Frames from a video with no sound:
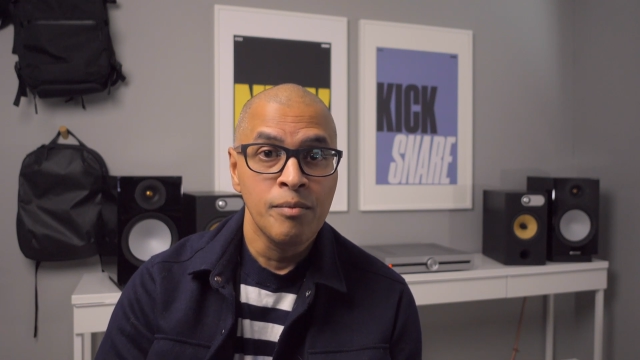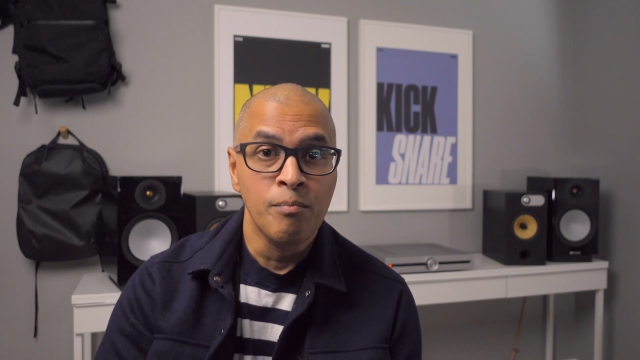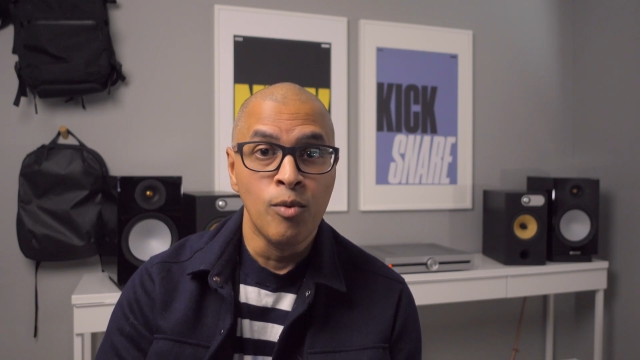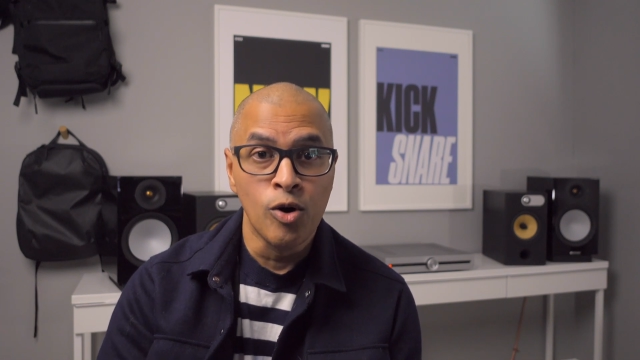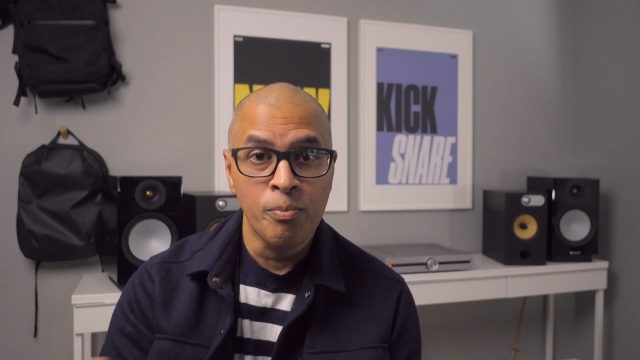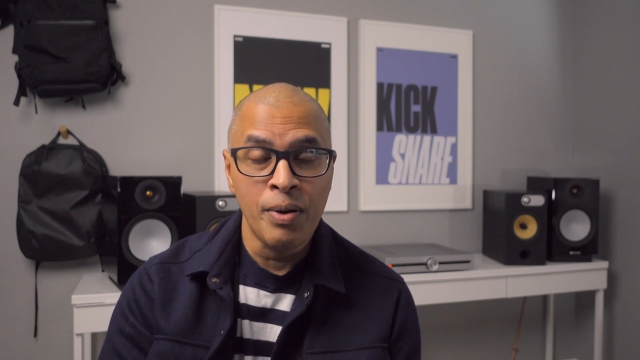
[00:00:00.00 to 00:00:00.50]

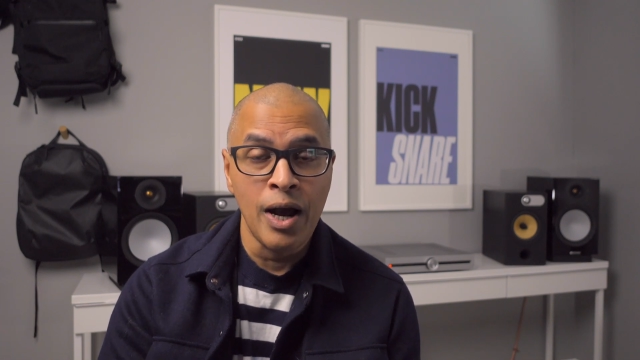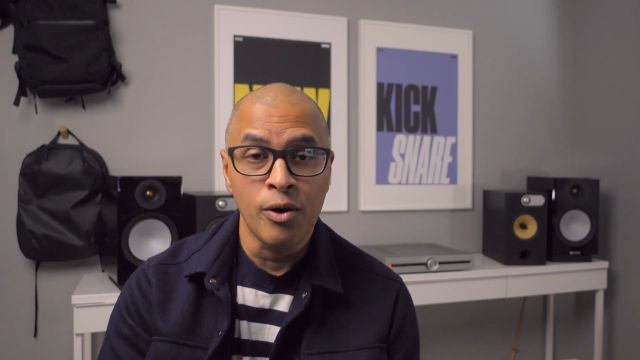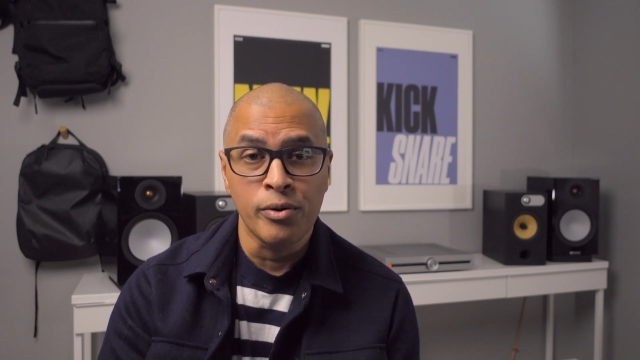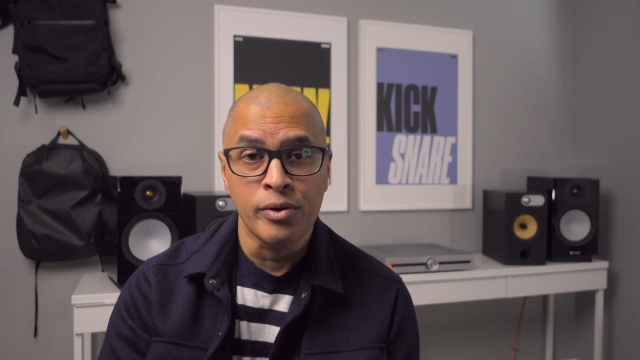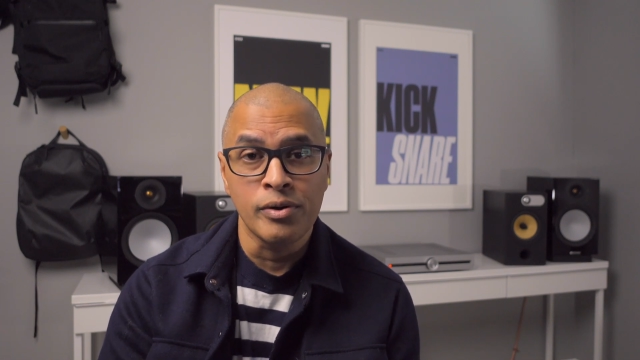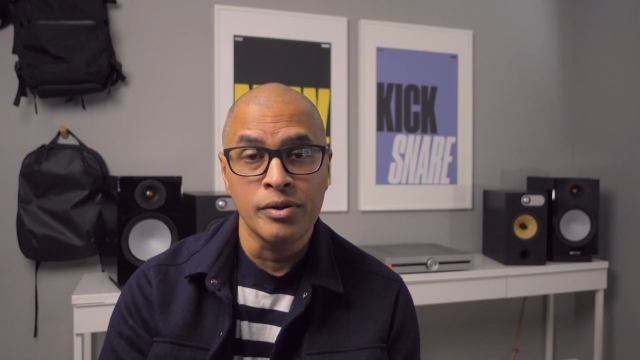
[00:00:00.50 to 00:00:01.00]
more
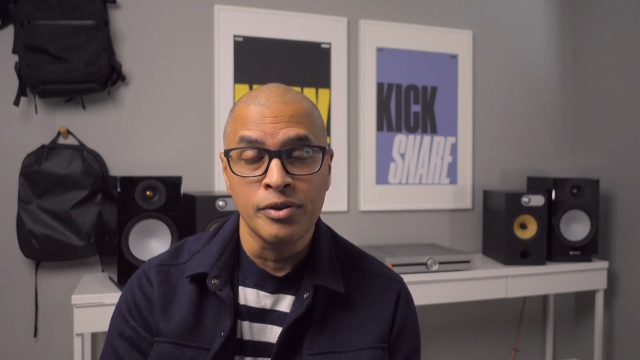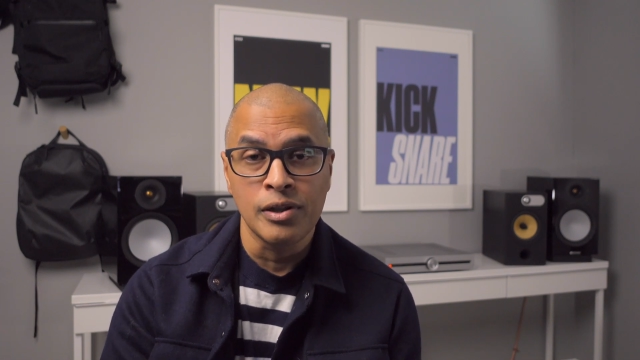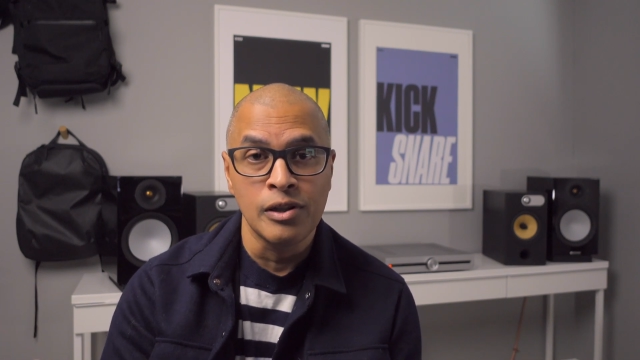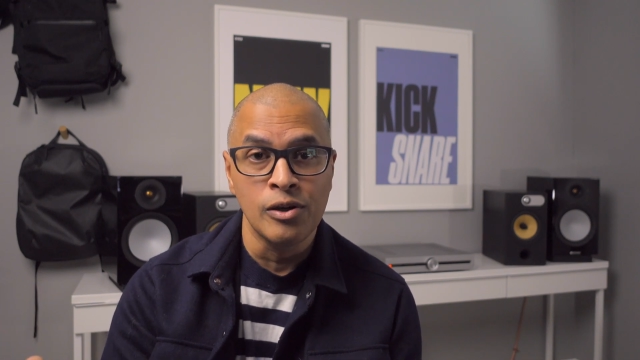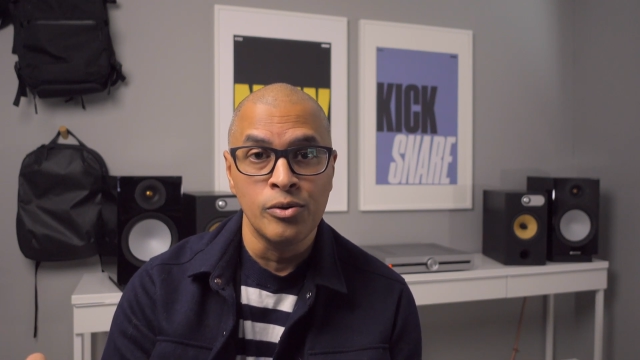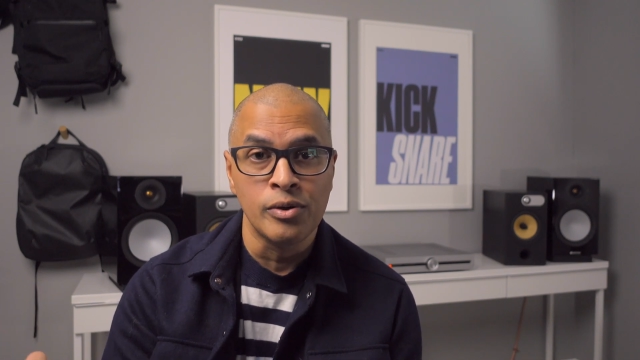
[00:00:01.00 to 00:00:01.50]
power and the
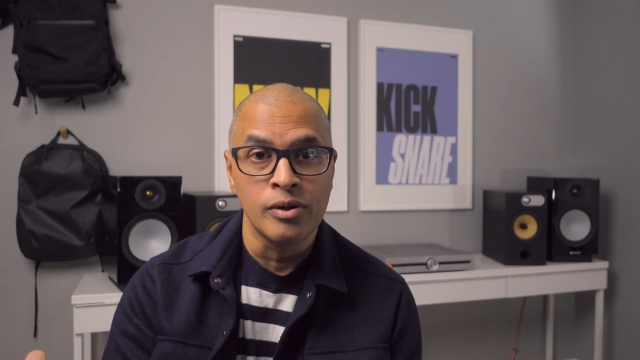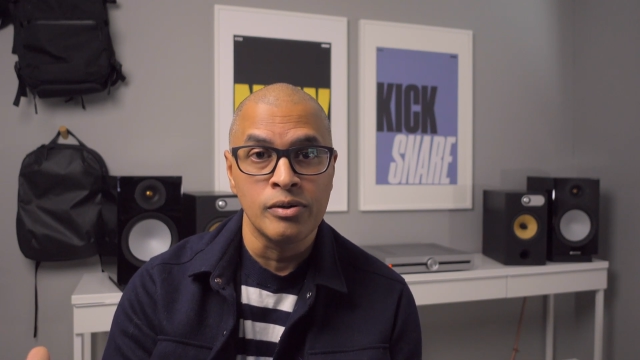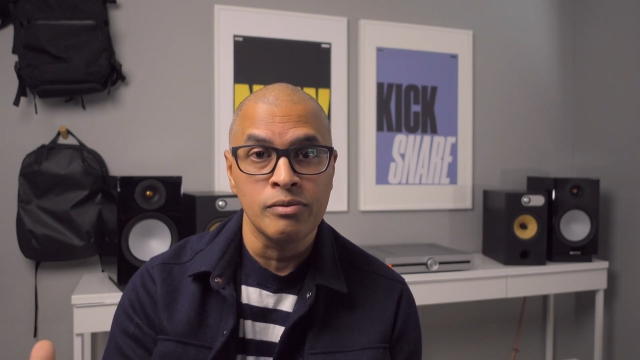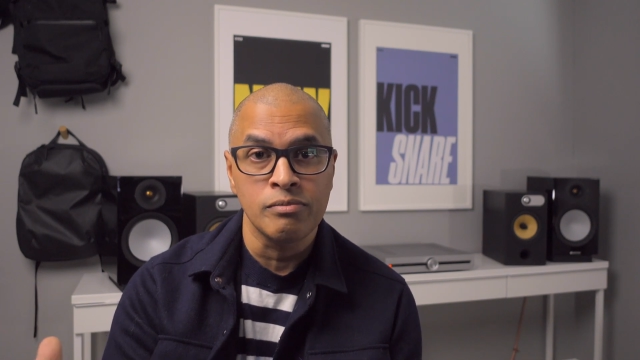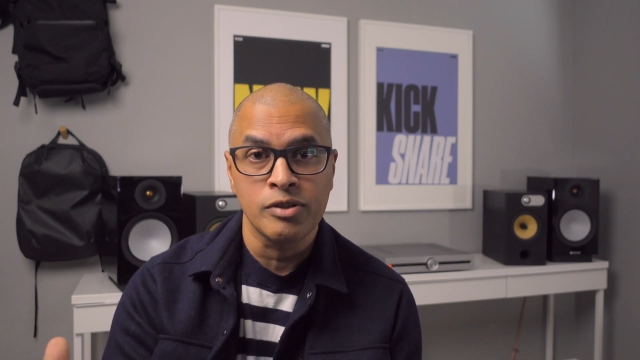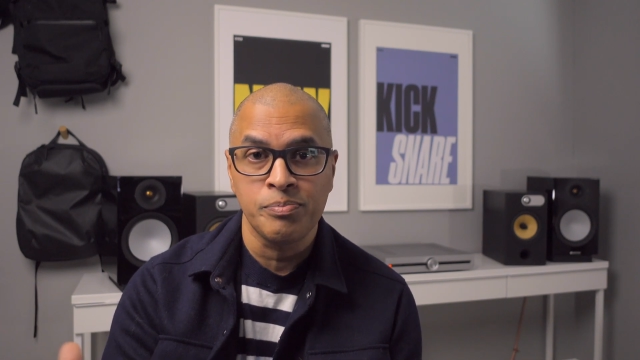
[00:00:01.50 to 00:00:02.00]

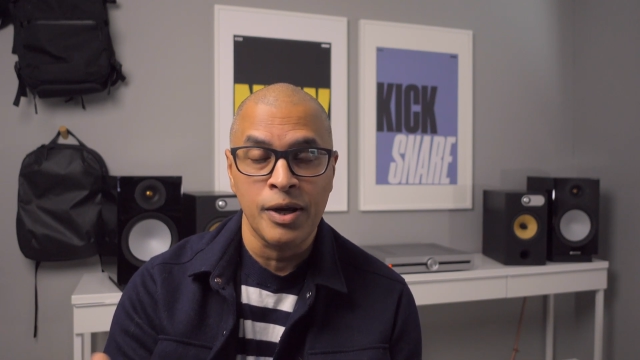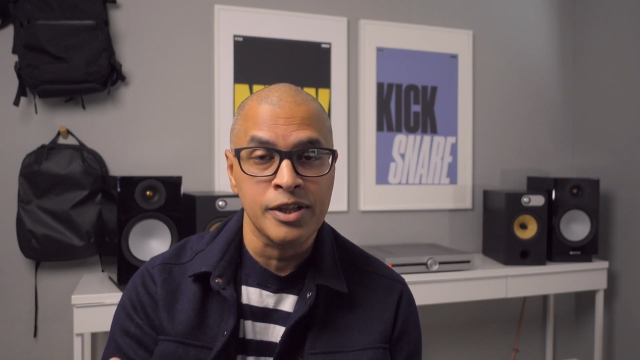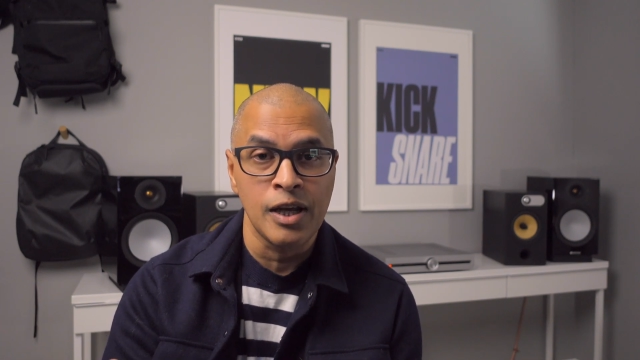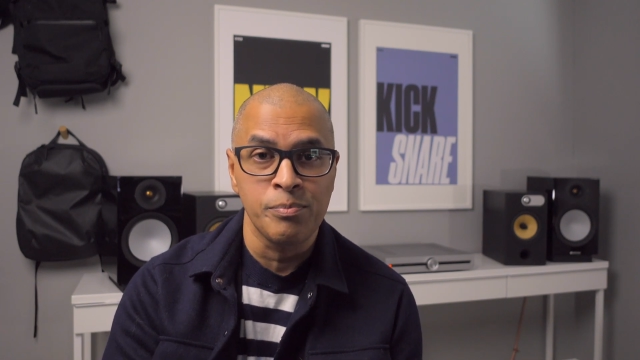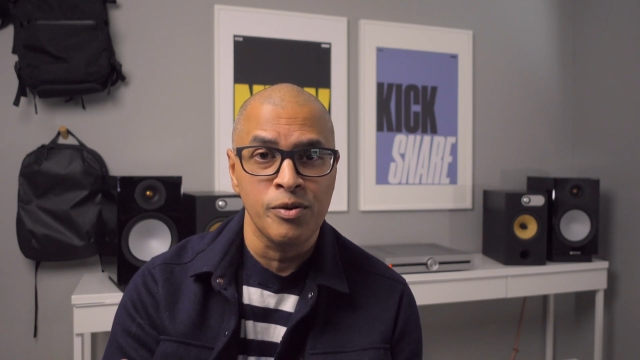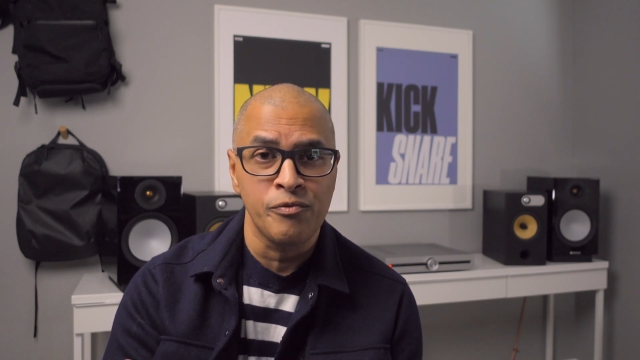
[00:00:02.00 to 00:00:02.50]
lower spec
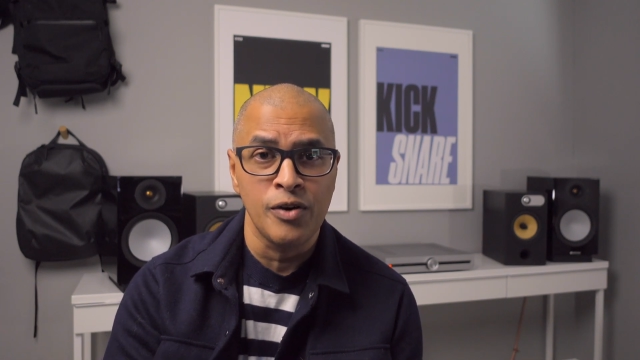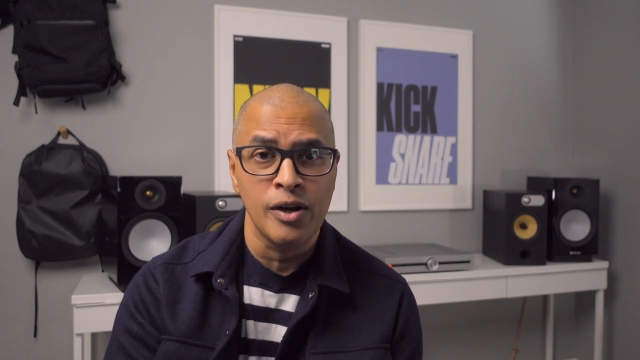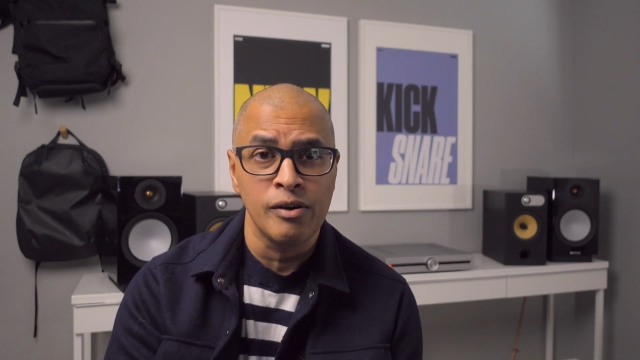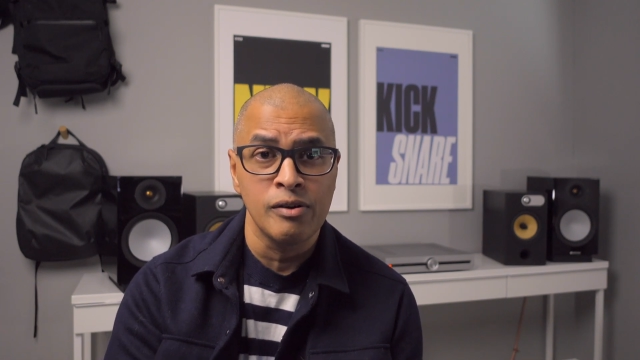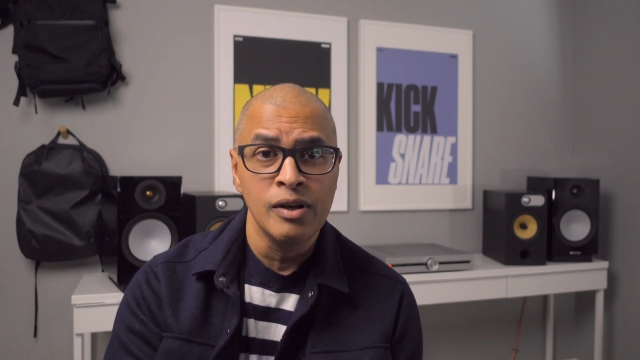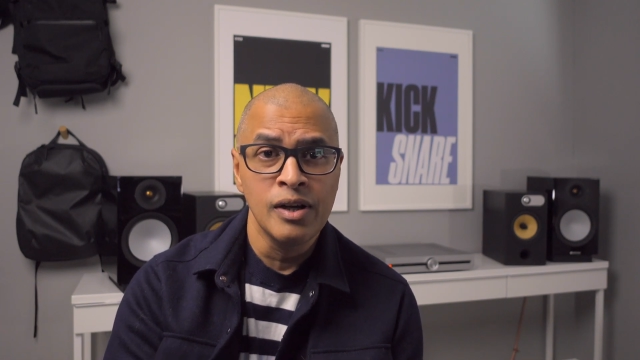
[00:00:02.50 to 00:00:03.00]

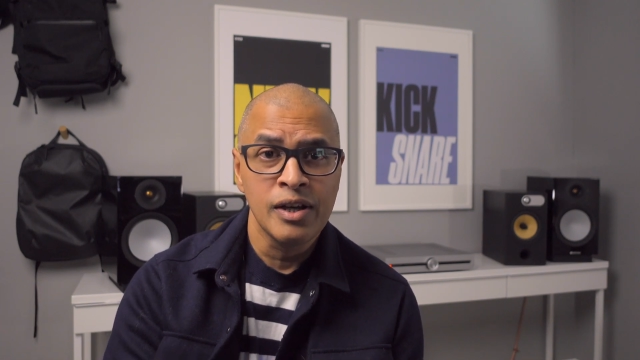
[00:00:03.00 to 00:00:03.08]
amplifier